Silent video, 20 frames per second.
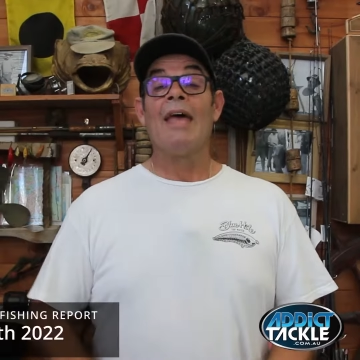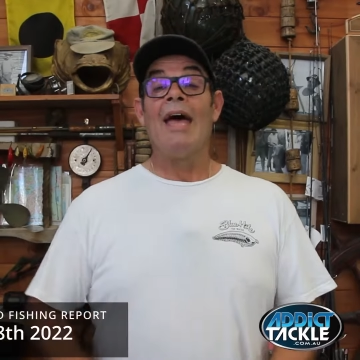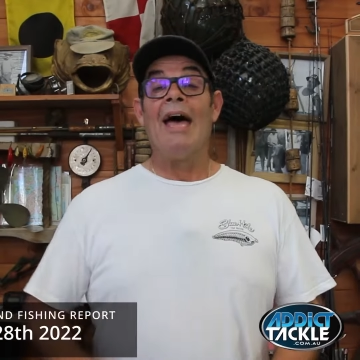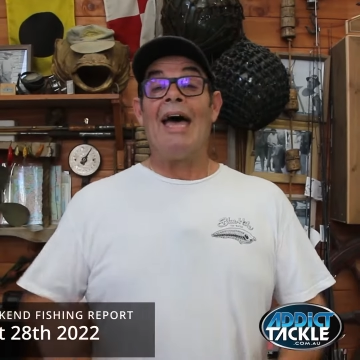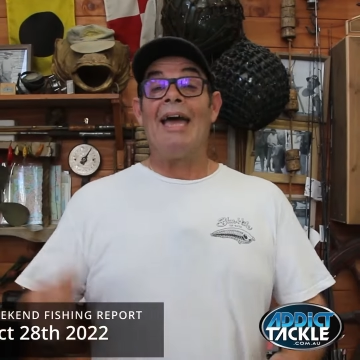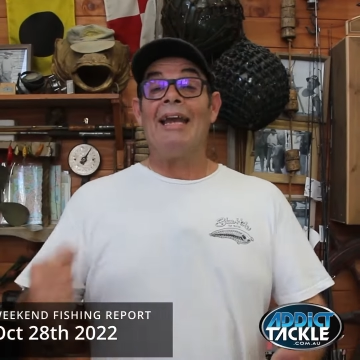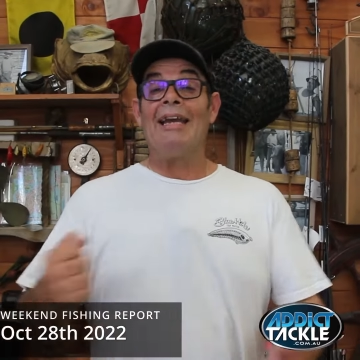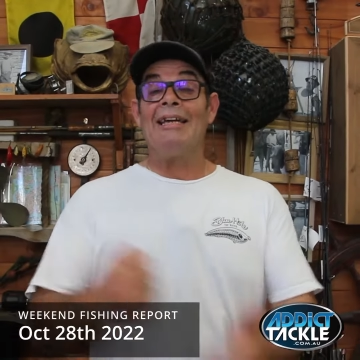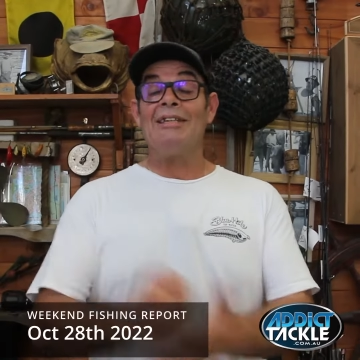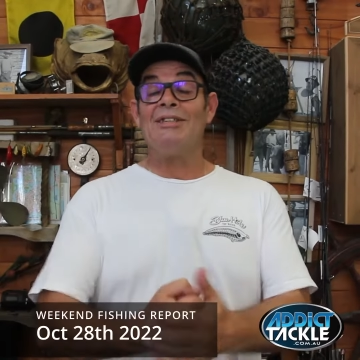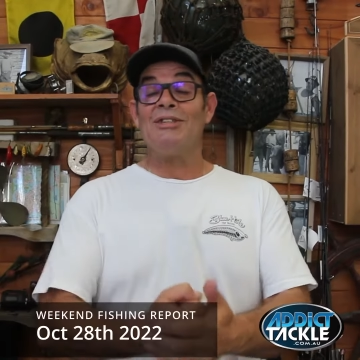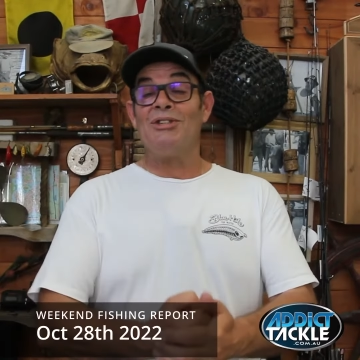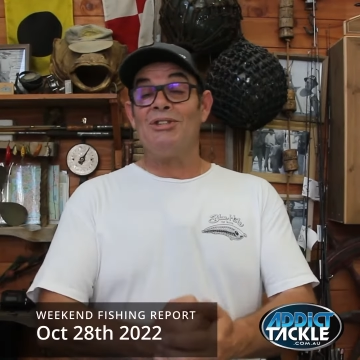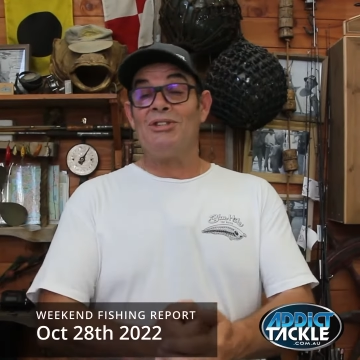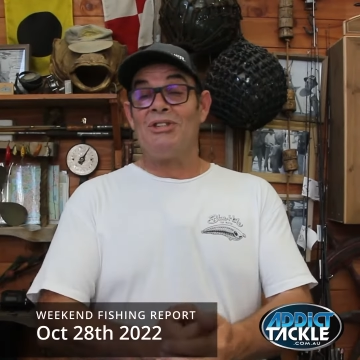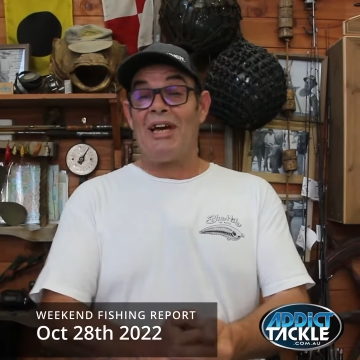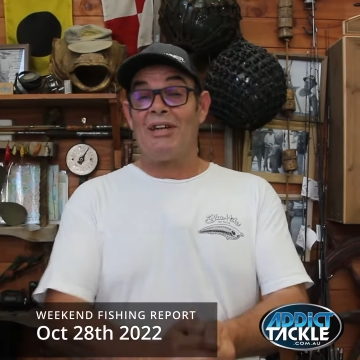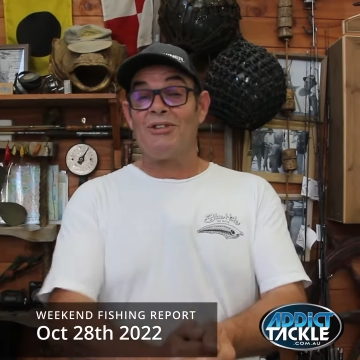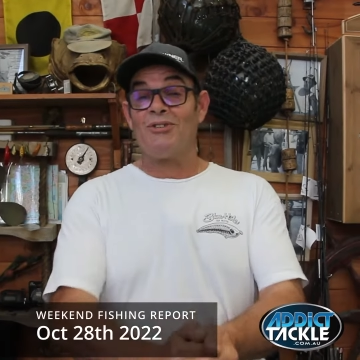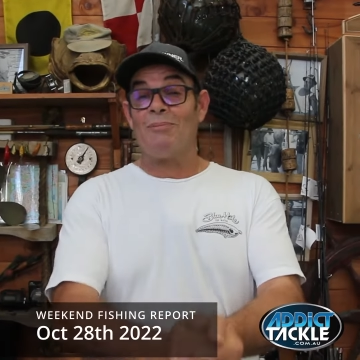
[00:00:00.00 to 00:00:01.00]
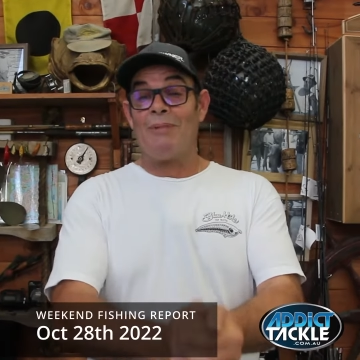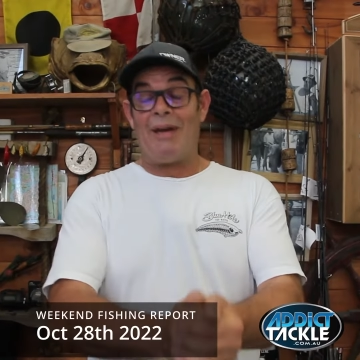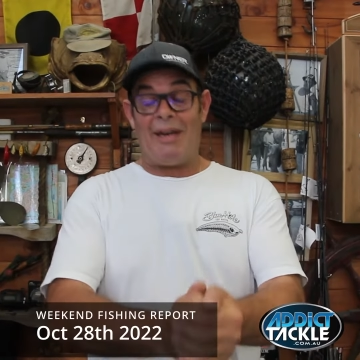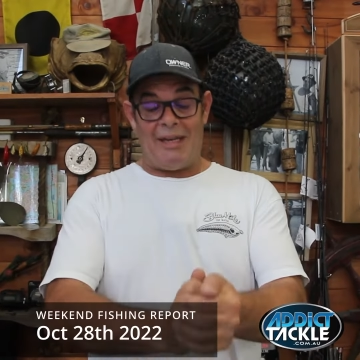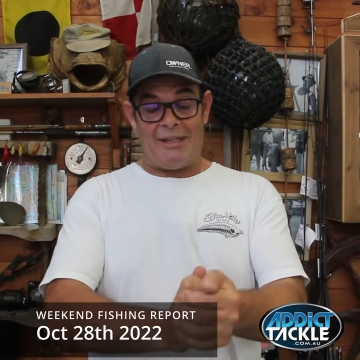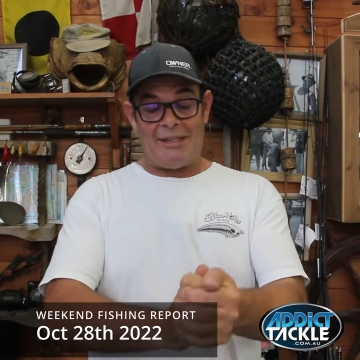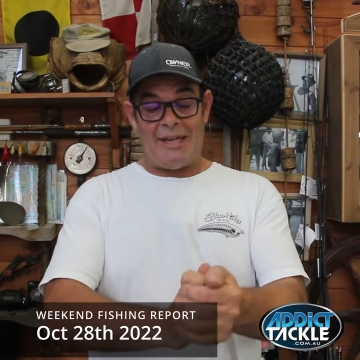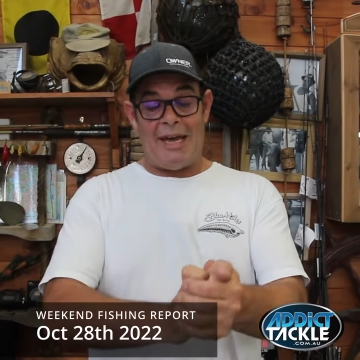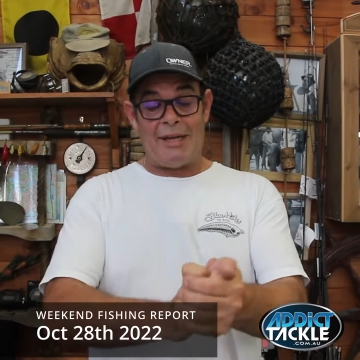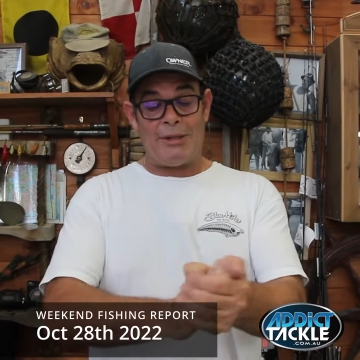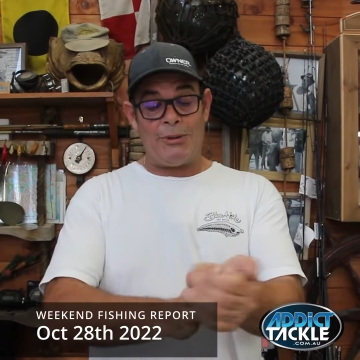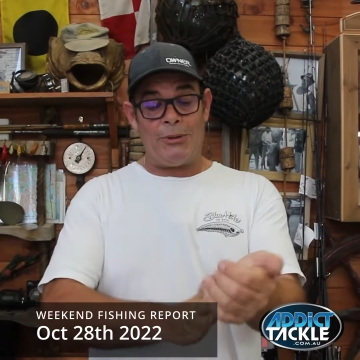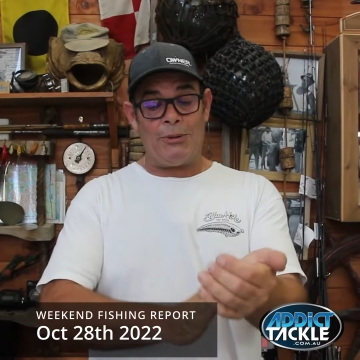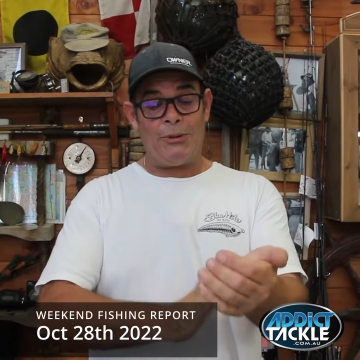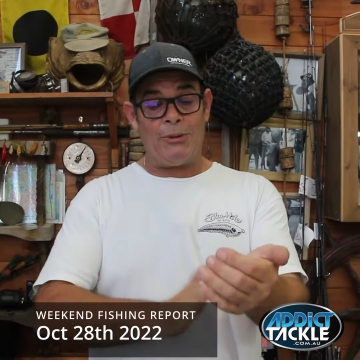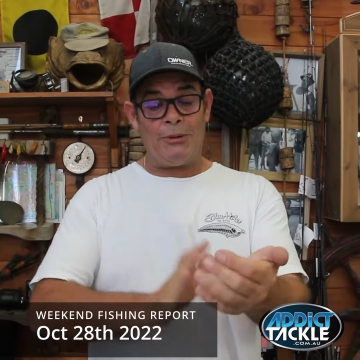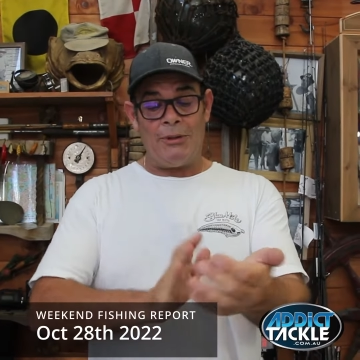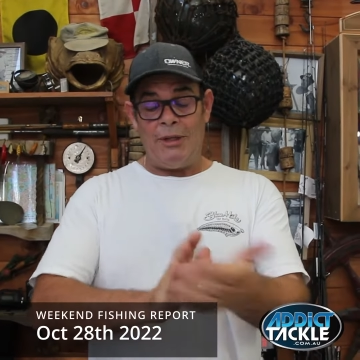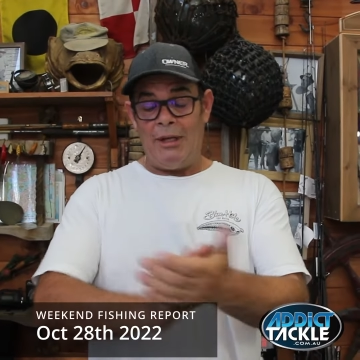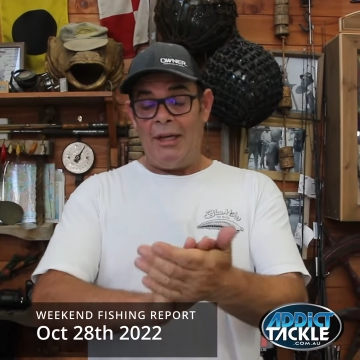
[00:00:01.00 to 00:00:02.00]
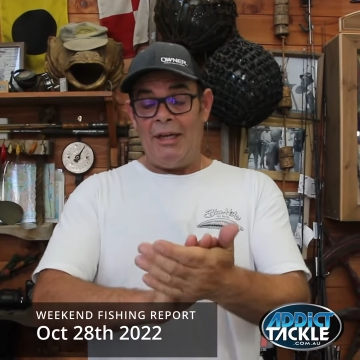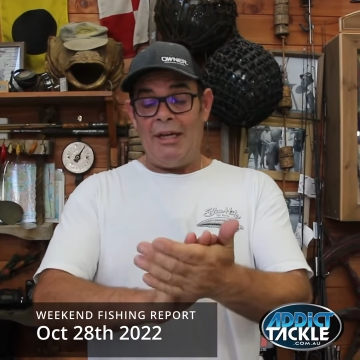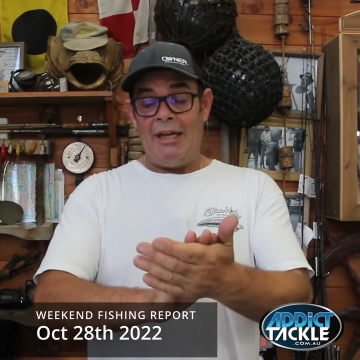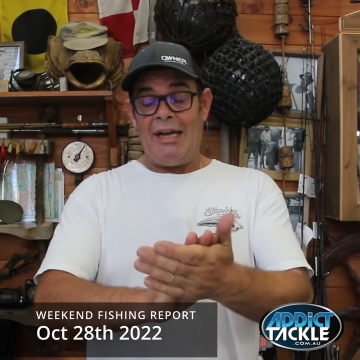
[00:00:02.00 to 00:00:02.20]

Hey legends, Jason from Addict Tackle.